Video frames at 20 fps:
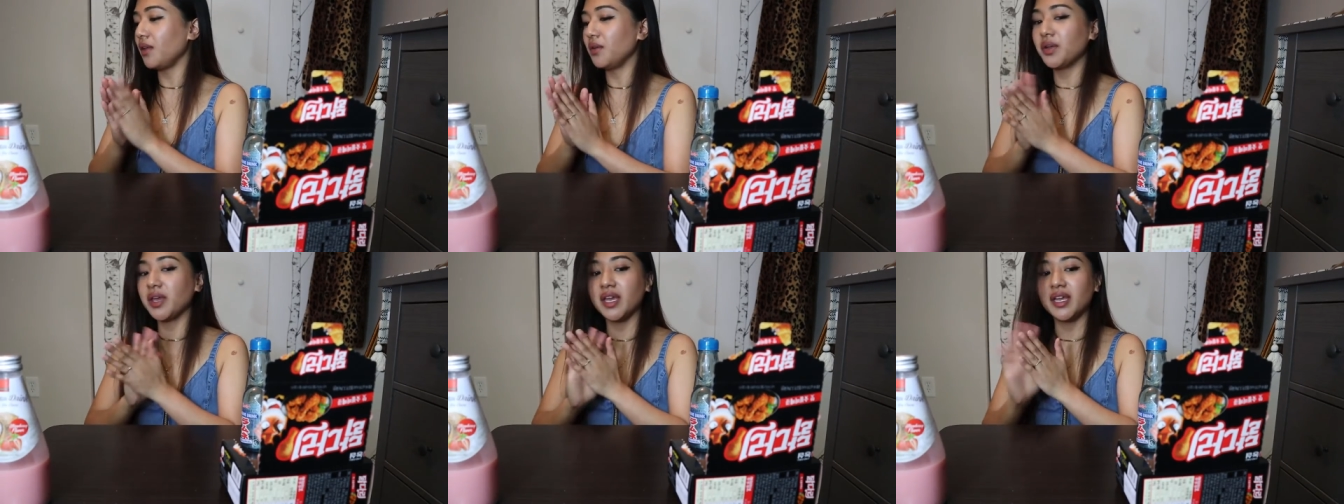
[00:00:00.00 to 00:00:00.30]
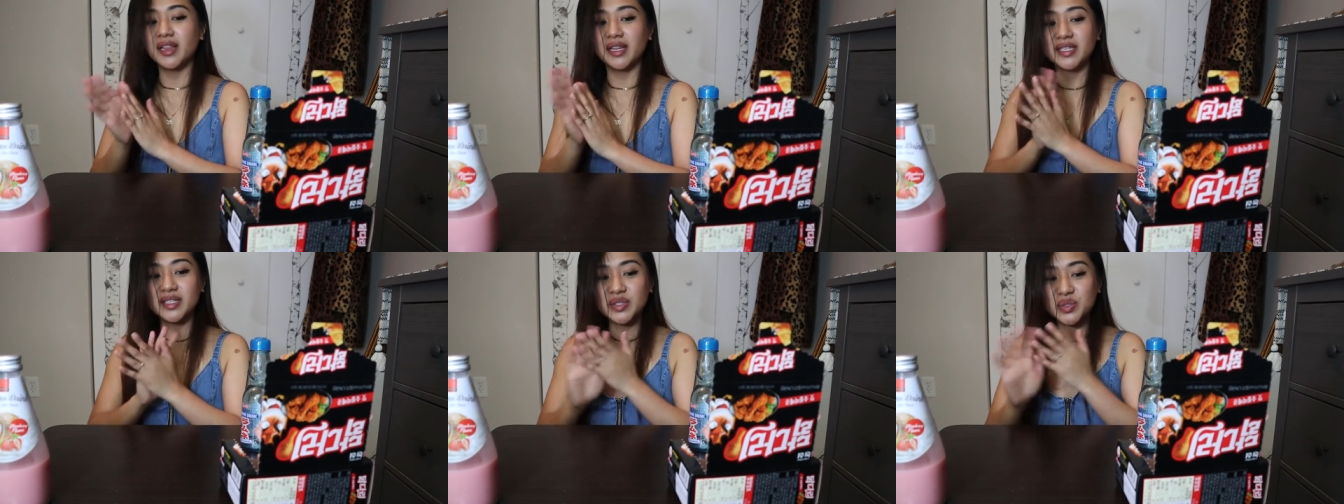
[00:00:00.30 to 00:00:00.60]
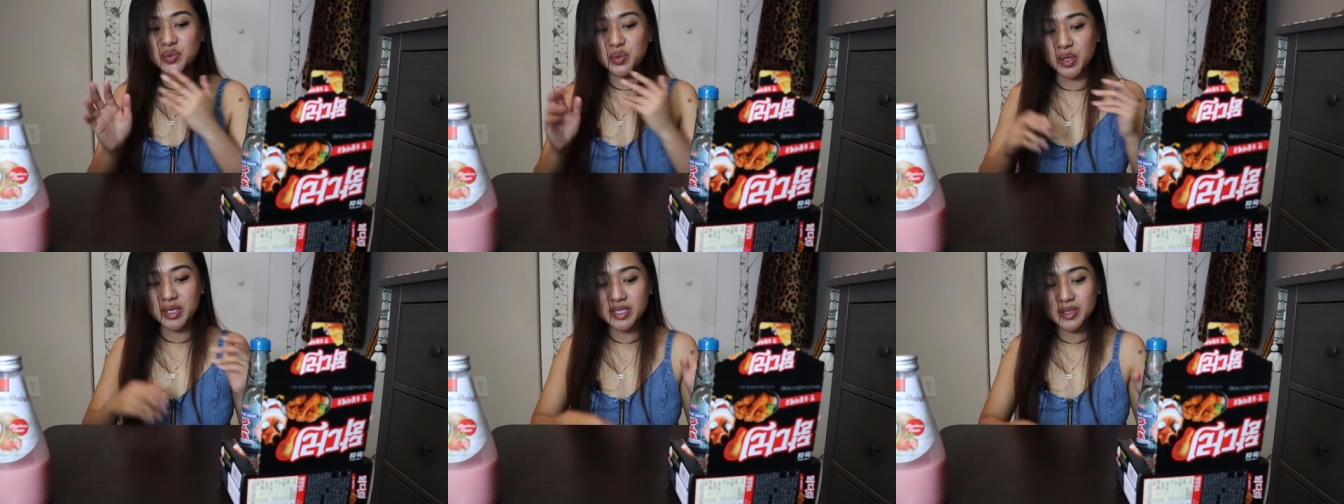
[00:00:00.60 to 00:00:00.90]
Okay,
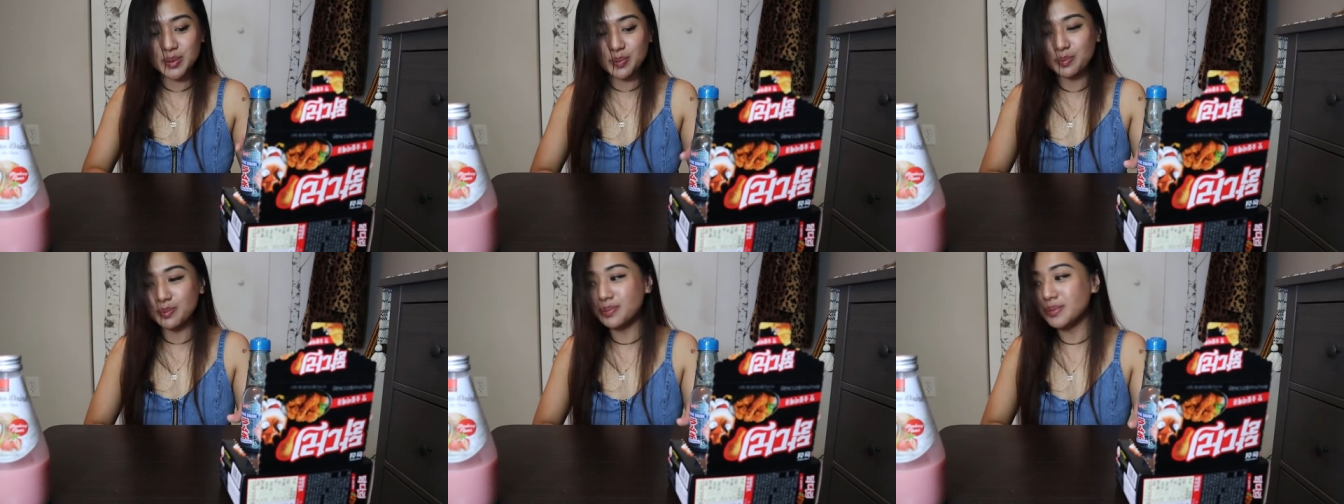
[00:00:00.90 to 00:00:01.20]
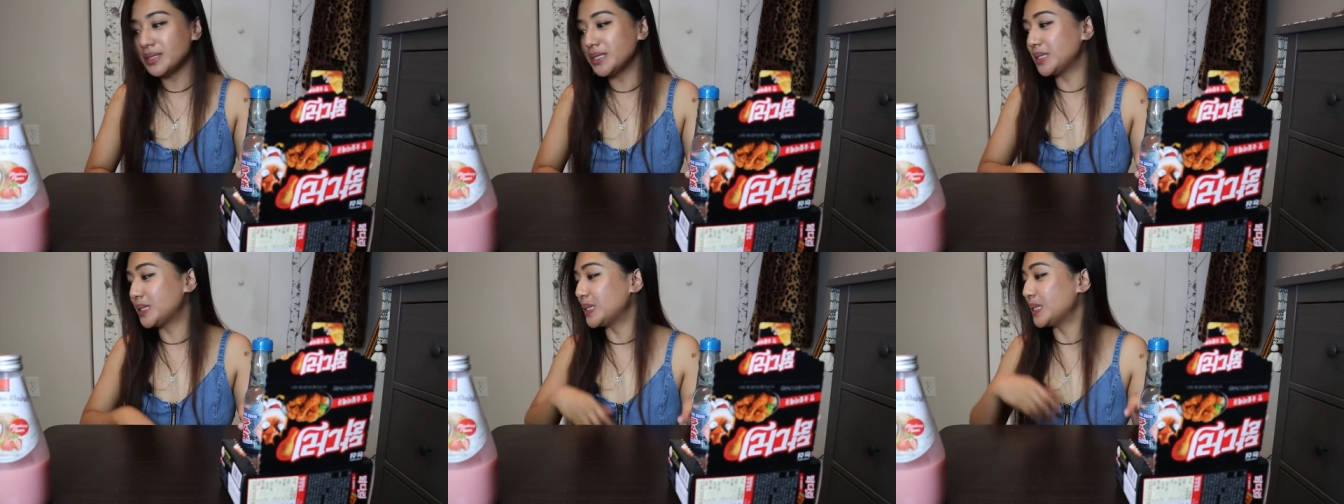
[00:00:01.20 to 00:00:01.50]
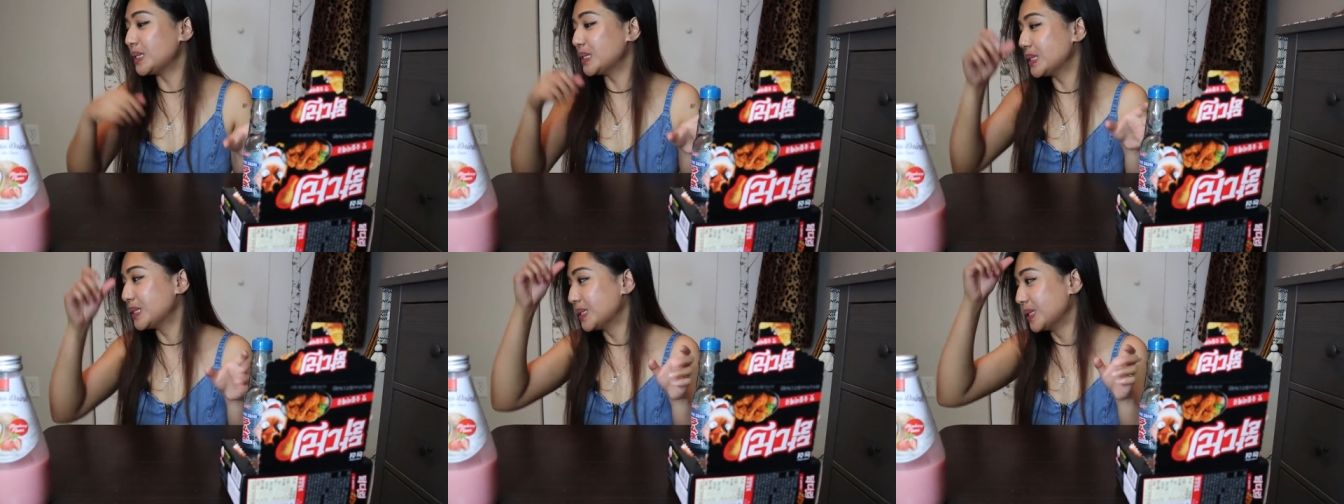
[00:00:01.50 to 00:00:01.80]
let's try some
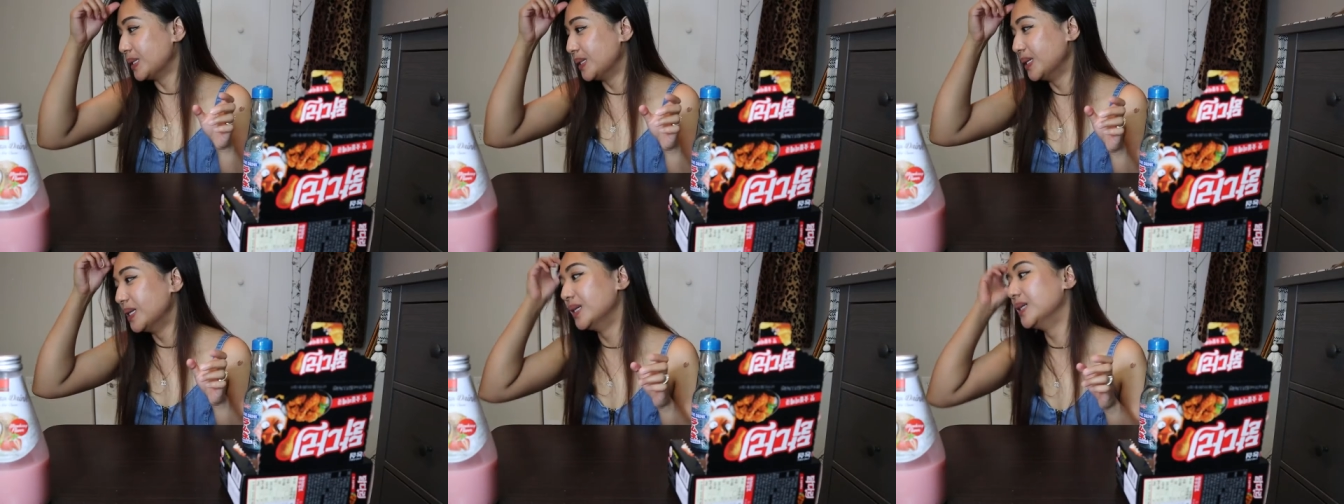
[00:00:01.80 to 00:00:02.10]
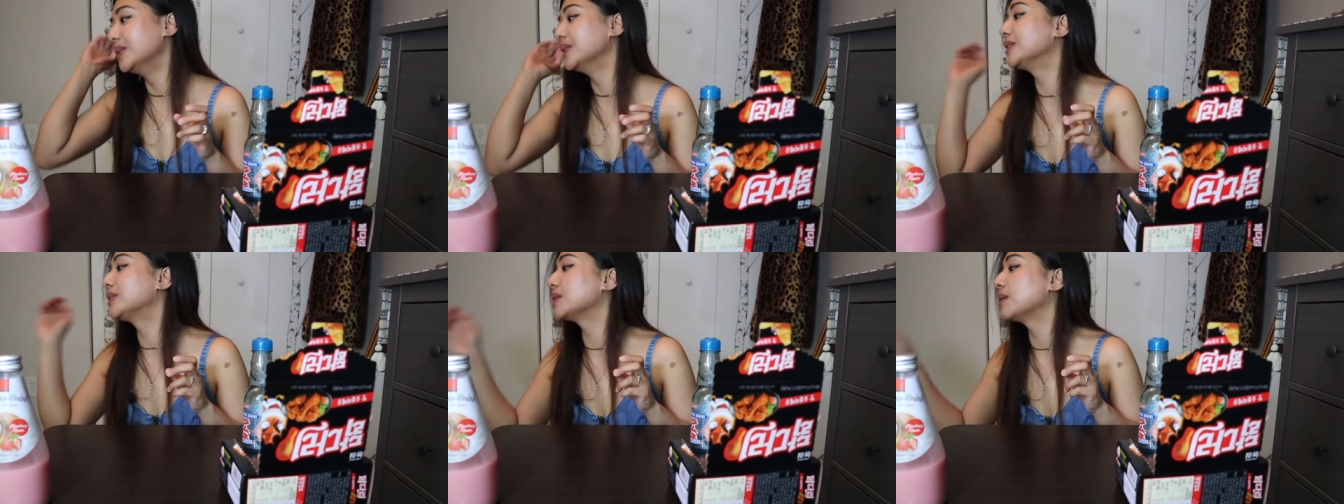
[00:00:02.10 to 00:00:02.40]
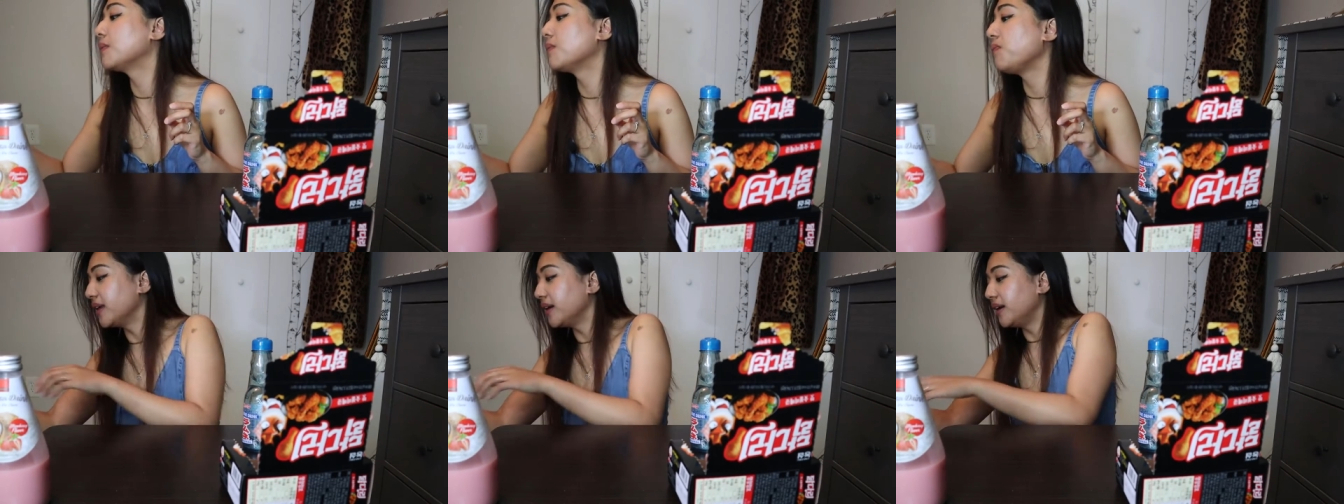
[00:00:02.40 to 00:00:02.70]
dessert.
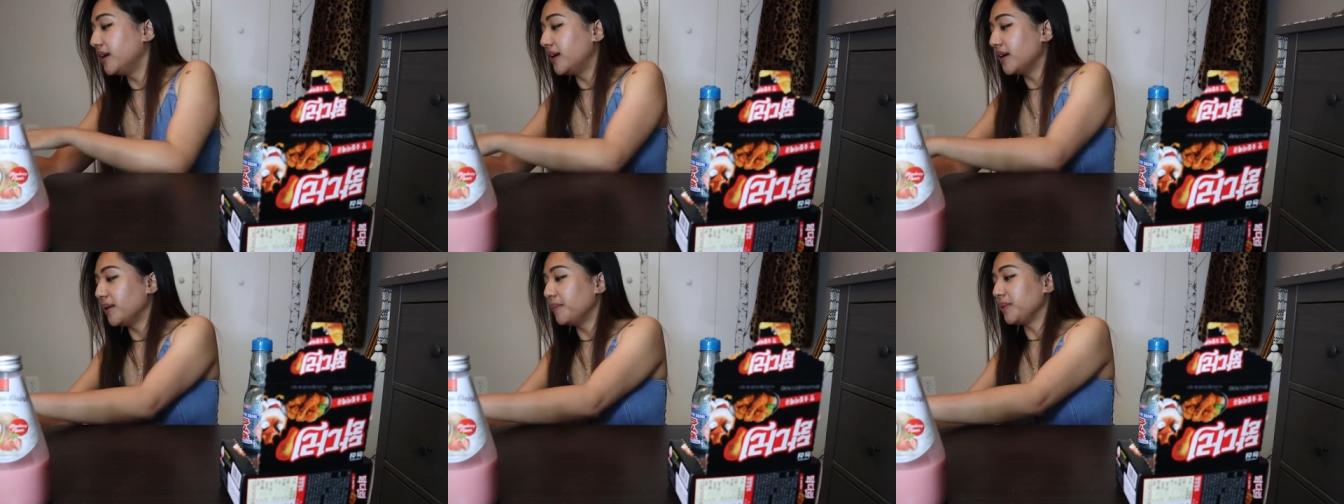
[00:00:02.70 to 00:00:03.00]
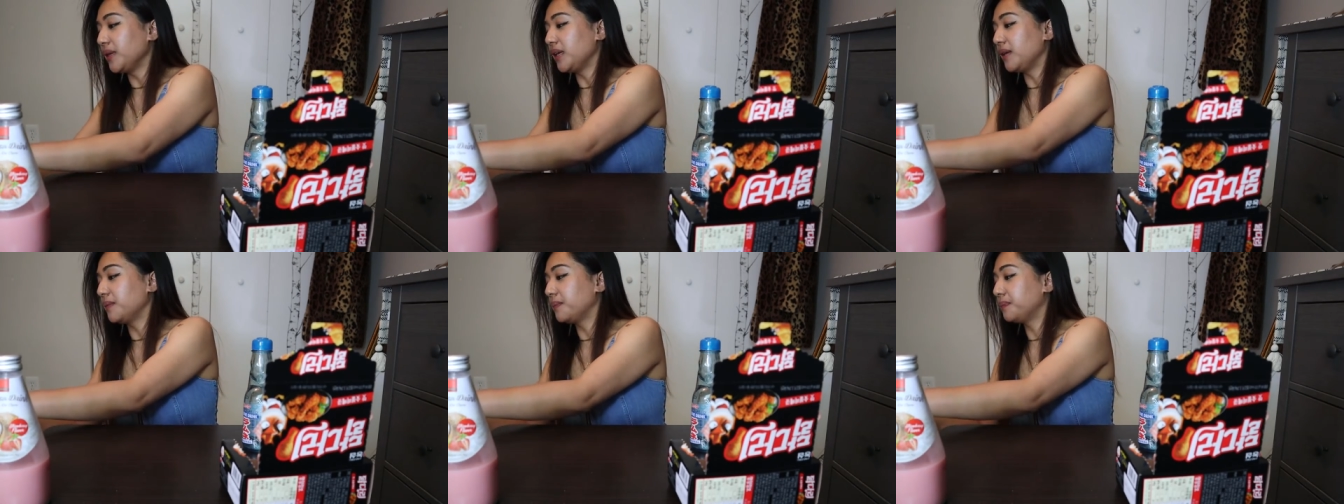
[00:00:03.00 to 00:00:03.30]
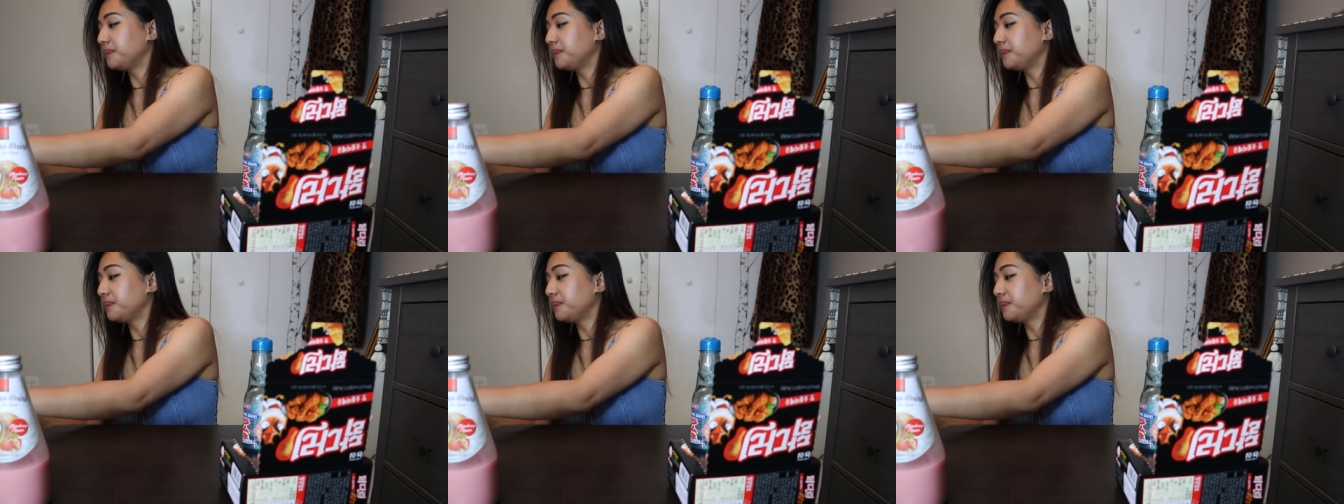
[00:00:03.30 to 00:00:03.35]
The gummy.